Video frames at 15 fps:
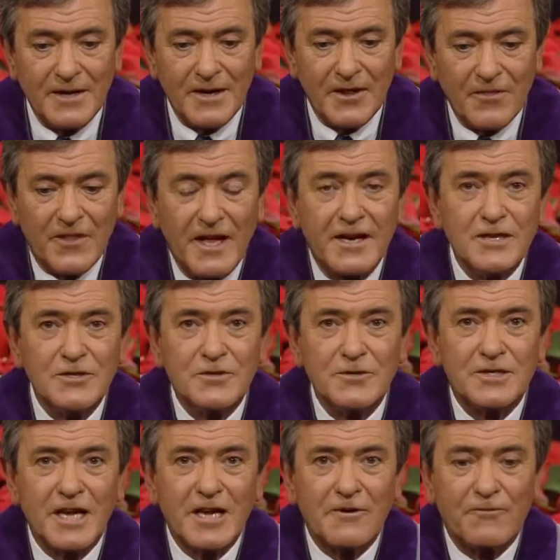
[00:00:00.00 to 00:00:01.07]
and then as you
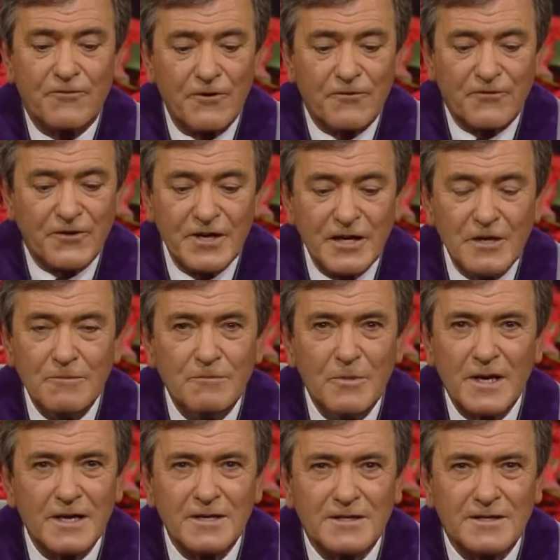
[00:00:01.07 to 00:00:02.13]
take 15
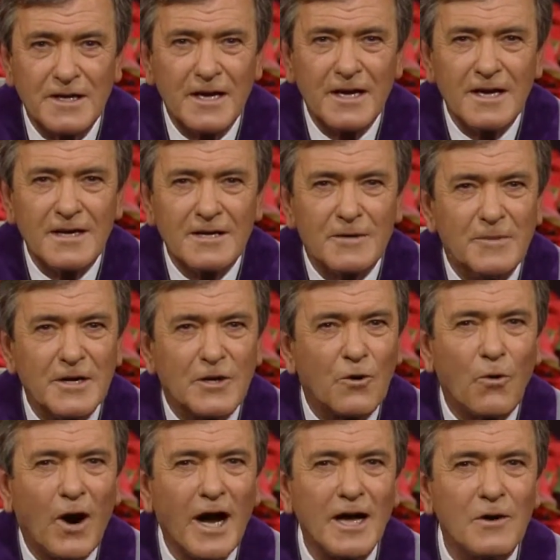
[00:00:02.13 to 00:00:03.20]
minutes to be
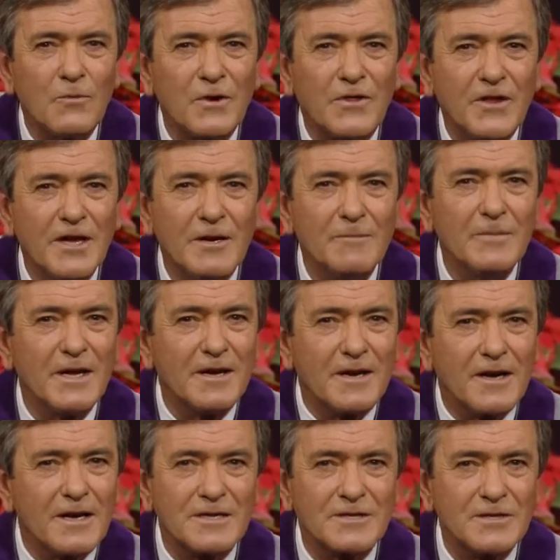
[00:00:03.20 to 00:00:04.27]
quiet with him and
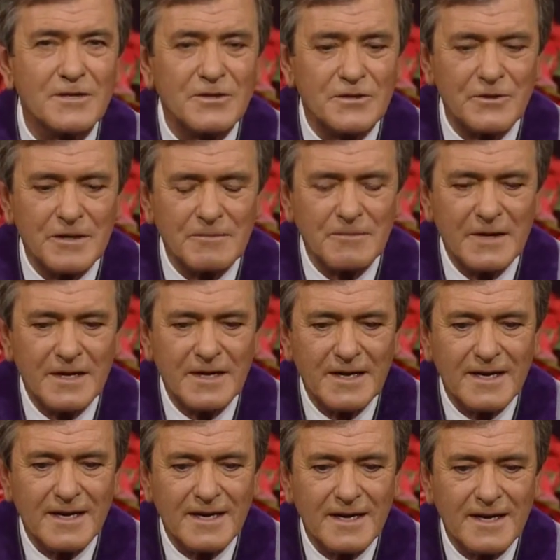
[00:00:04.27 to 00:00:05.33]
listen to him,
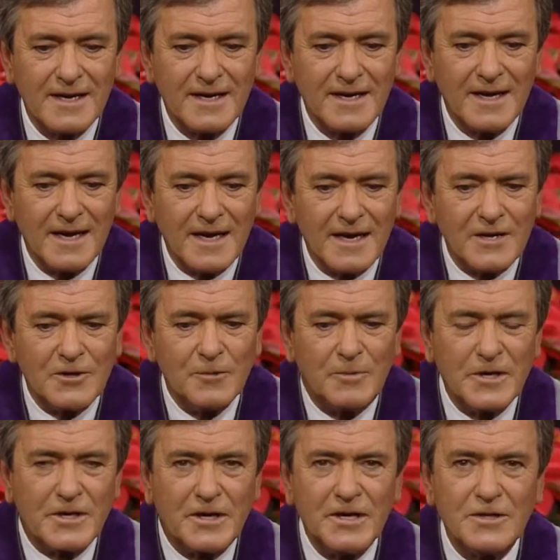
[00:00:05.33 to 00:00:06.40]
you
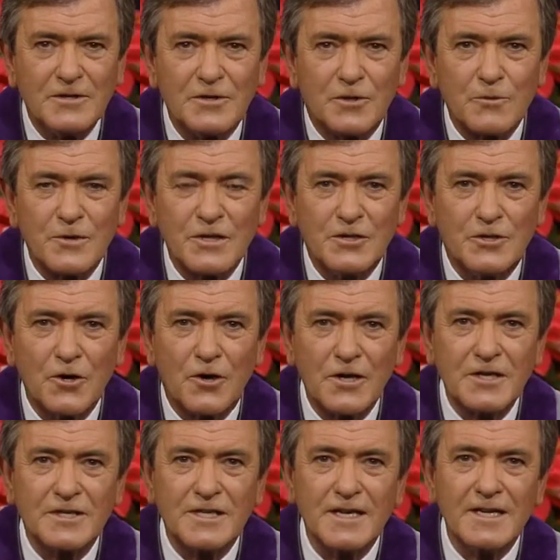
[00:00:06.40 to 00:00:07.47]
begin to
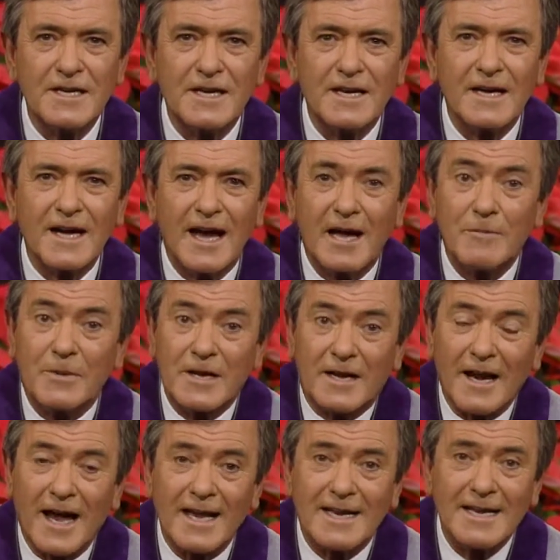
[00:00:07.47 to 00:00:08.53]
rejoice and be
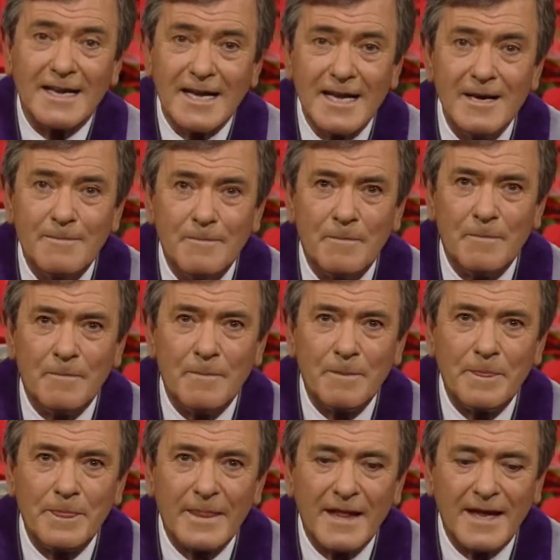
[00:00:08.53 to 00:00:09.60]
glad in him.
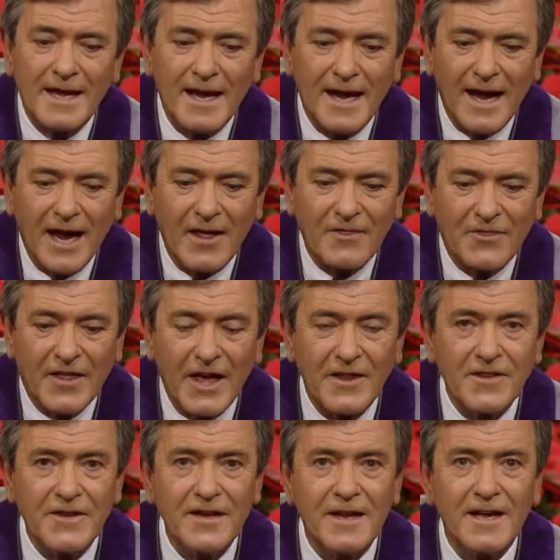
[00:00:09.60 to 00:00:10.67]
And
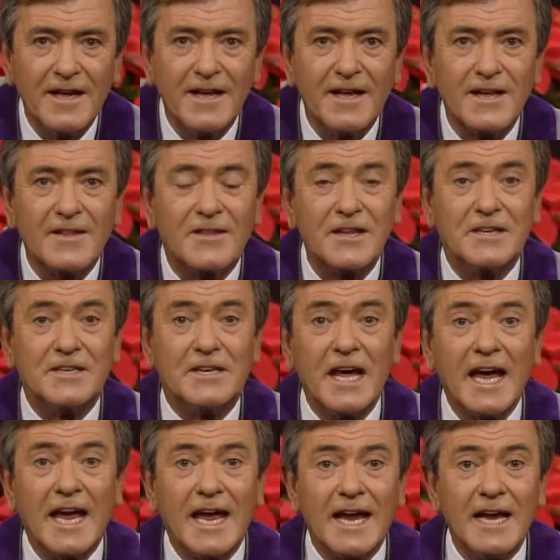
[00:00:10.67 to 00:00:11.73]
then the
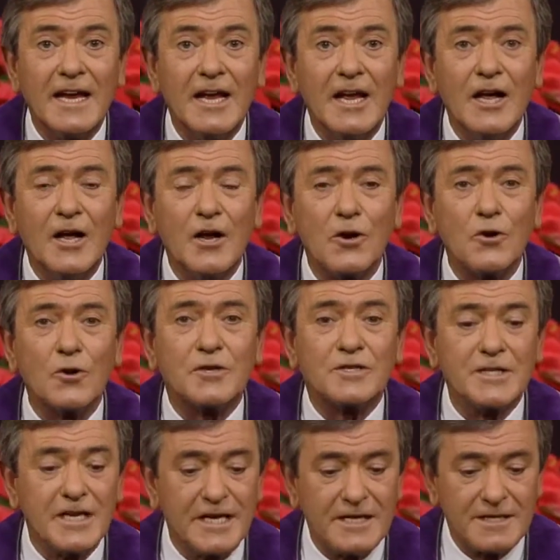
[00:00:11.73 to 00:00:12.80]
day
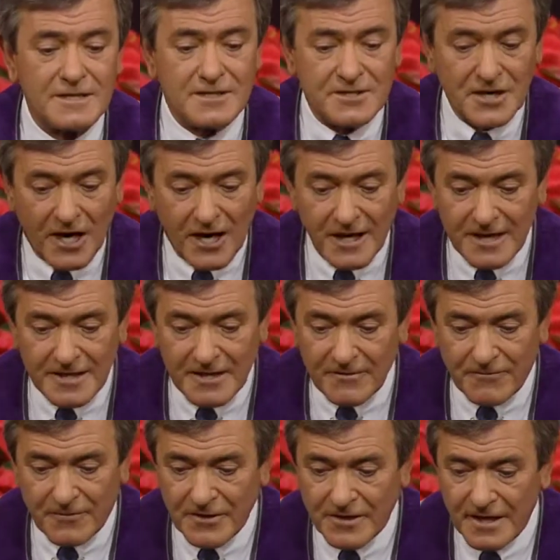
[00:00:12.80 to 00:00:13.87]
looks entirely
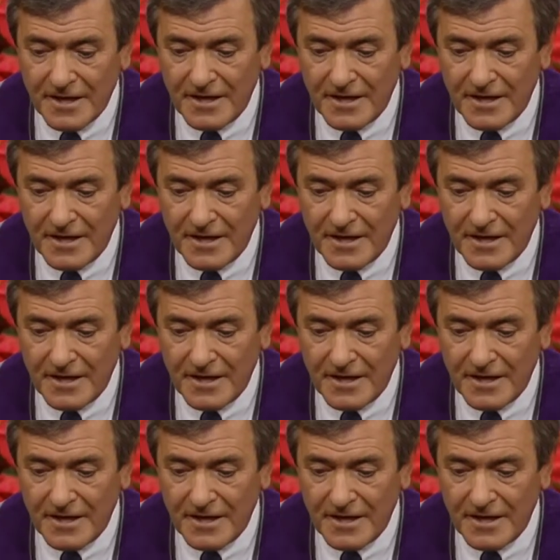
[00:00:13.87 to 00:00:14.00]
different.